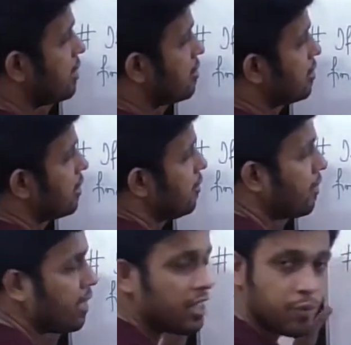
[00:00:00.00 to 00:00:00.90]
this
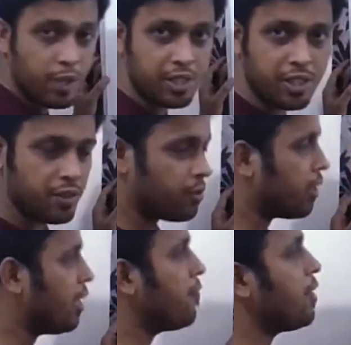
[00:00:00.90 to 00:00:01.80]
given expression,
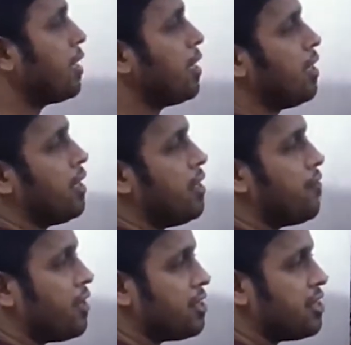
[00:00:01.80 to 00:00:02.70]
okay?
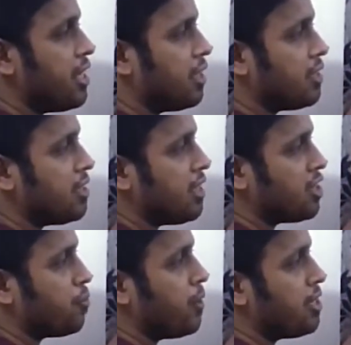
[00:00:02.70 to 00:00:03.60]
Differentiate this
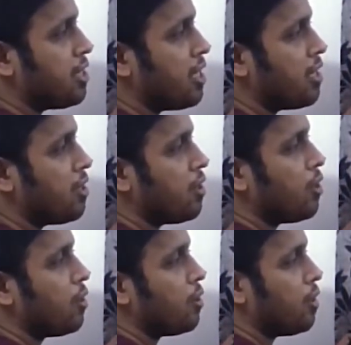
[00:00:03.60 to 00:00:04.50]
expression,
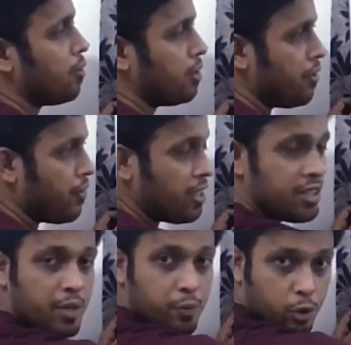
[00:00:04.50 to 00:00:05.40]

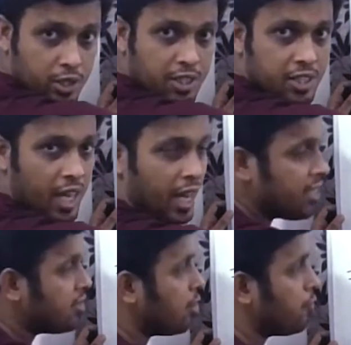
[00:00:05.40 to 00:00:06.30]
differentiate both the
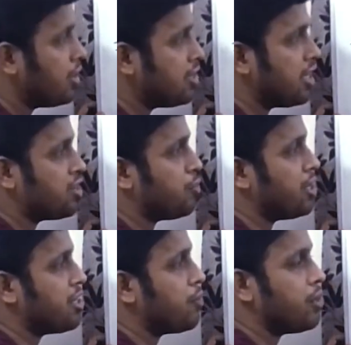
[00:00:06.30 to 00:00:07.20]
sides of this
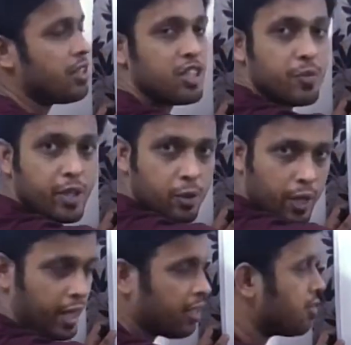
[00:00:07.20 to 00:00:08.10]
expression with respect
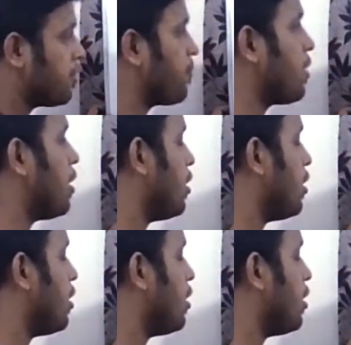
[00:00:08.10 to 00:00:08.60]
to x.